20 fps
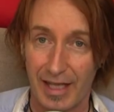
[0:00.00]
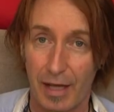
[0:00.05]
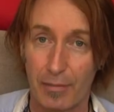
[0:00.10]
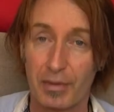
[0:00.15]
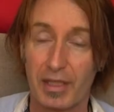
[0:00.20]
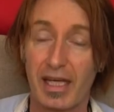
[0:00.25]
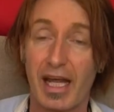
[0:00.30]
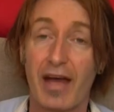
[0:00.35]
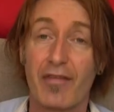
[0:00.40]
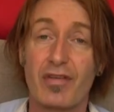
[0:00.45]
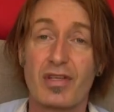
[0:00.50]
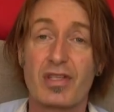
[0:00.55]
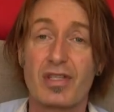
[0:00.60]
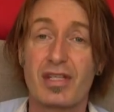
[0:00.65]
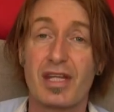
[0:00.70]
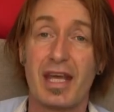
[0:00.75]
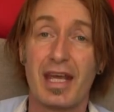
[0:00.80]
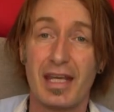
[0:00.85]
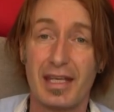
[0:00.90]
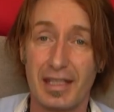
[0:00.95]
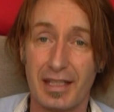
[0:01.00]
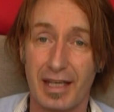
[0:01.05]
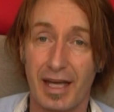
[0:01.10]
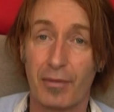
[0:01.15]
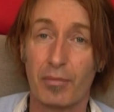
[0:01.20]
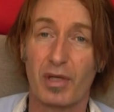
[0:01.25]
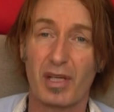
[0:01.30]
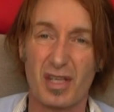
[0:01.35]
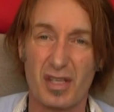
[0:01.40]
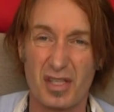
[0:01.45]
I'm going to have a stay here,
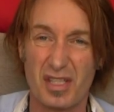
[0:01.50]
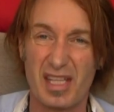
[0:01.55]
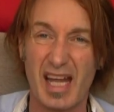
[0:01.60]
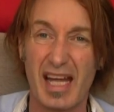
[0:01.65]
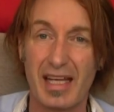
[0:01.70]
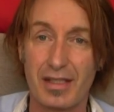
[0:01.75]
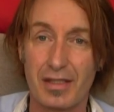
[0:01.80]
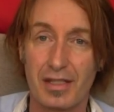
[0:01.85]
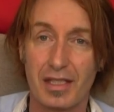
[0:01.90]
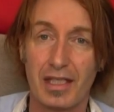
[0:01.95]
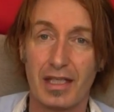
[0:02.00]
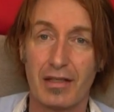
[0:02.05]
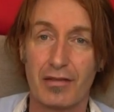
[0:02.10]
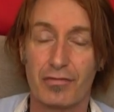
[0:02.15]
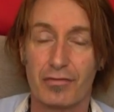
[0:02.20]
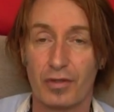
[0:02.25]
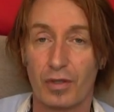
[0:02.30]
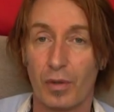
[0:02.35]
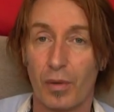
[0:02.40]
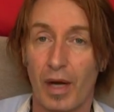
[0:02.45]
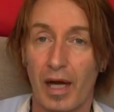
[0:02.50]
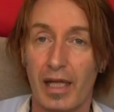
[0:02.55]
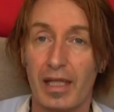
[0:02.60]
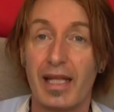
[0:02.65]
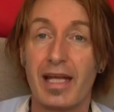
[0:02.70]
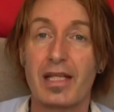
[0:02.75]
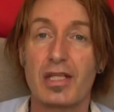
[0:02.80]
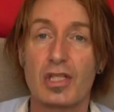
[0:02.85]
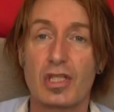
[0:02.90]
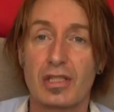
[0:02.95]
I'm going to stand here for a while,
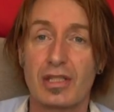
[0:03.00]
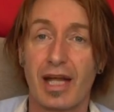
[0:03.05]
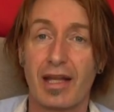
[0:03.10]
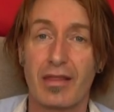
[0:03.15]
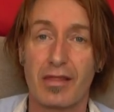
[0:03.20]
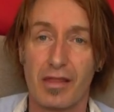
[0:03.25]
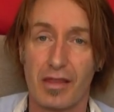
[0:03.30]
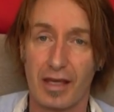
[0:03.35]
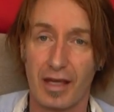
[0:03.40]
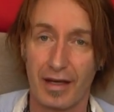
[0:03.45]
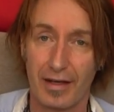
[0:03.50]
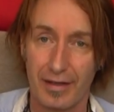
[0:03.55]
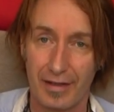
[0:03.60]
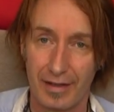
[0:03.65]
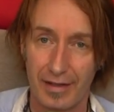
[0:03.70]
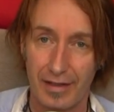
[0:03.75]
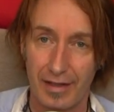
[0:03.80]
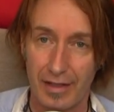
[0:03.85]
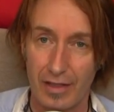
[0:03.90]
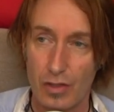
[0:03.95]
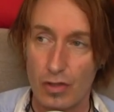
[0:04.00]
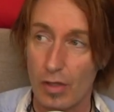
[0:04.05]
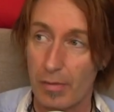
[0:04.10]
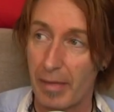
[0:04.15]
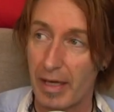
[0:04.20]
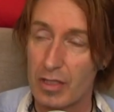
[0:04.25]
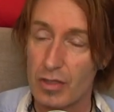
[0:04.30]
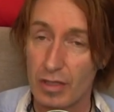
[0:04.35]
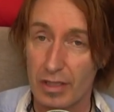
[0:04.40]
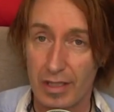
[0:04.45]
estancia. So
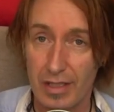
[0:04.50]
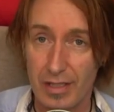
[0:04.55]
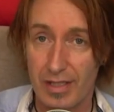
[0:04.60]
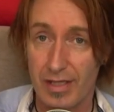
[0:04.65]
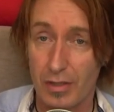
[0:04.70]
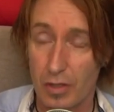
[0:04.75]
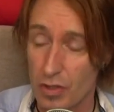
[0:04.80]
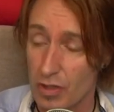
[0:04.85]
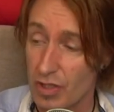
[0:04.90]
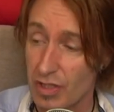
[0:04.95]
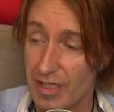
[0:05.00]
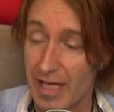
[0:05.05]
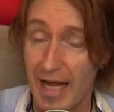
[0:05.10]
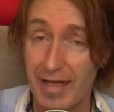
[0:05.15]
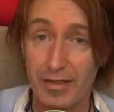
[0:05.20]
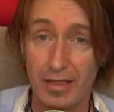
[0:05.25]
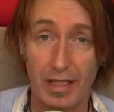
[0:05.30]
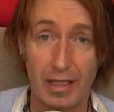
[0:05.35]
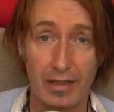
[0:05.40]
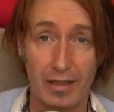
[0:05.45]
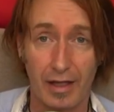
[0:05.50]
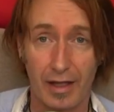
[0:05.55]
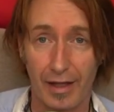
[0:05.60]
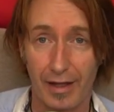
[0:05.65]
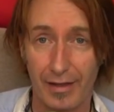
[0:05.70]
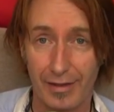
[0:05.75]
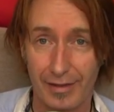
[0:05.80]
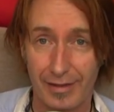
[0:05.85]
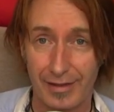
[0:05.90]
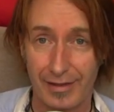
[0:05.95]
imagine you're just standing there,
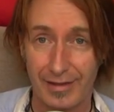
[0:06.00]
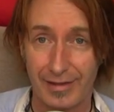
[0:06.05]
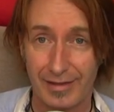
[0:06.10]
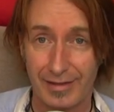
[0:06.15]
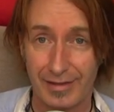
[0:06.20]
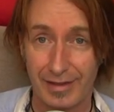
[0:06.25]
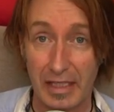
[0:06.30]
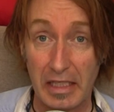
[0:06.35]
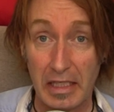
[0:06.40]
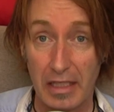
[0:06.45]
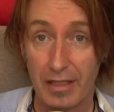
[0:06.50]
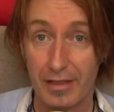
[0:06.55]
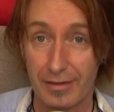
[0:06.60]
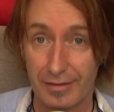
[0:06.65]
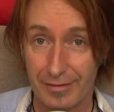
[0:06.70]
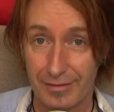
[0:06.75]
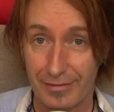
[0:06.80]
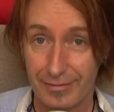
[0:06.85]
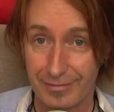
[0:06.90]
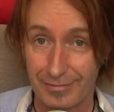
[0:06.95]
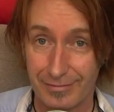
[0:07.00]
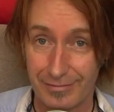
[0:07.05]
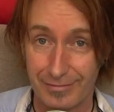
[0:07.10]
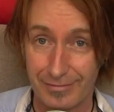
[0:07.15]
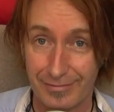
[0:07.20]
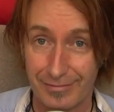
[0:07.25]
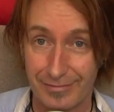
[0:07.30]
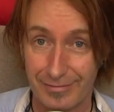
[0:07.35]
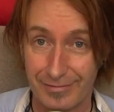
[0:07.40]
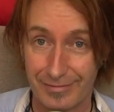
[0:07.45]
here,
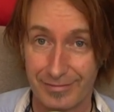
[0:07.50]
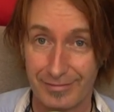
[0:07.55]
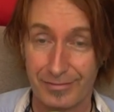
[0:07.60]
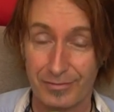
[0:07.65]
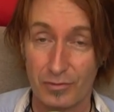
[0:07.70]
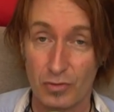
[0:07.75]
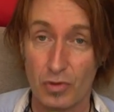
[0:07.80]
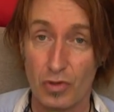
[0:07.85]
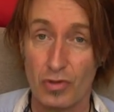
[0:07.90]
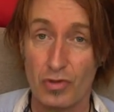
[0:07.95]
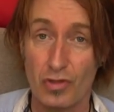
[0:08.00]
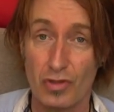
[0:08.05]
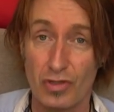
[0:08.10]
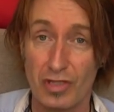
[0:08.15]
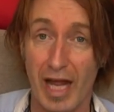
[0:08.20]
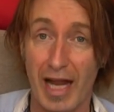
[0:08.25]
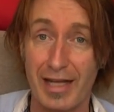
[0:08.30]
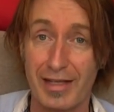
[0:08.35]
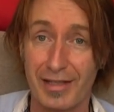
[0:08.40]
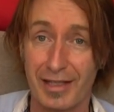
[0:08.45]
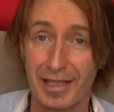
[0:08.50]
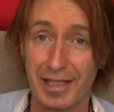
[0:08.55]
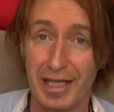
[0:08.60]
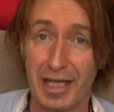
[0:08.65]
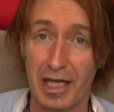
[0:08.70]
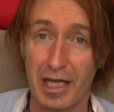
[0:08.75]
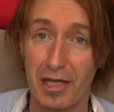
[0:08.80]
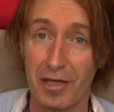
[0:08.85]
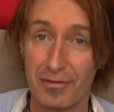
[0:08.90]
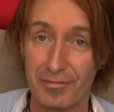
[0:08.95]
standing
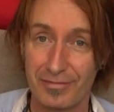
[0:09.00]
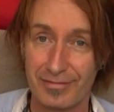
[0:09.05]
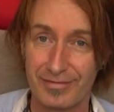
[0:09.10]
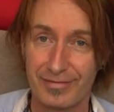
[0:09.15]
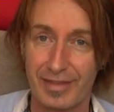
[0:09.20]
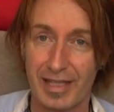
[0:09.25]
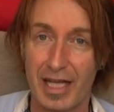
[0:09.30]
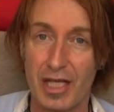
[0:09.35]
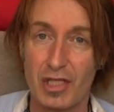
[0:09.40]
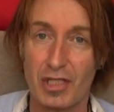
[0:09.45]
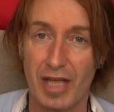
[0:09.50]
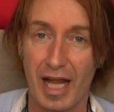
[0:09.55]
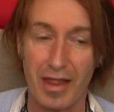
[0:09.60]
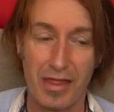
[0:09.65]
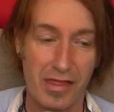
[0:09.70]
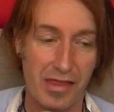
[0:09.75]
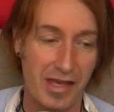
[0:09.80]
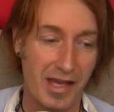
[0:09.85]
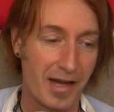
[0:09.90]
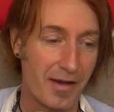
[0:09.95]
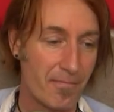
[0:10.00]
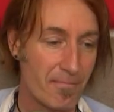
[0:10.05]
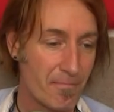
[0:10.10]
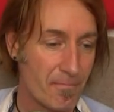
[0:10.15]
here, estancia.